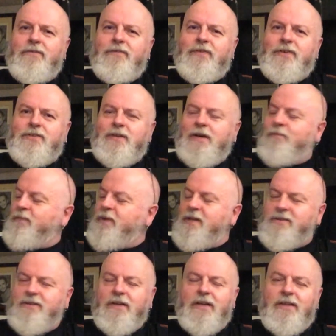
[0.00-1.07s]
for some
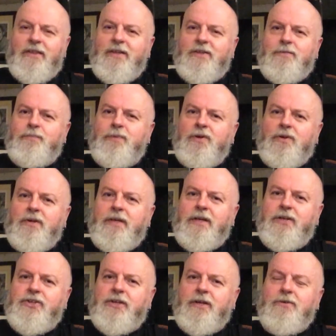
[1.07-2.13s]
reason in this book
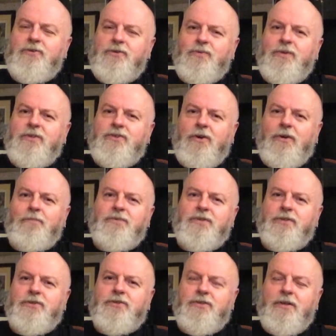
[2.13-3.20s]
he chose to
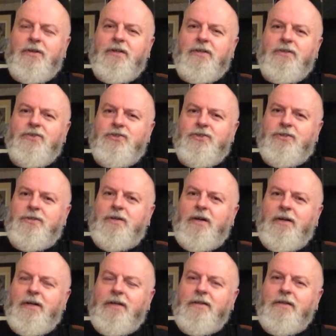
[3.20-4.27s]
adopt a certain
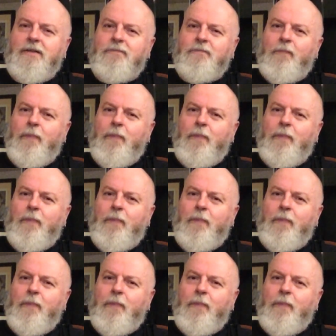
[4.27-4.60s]
style,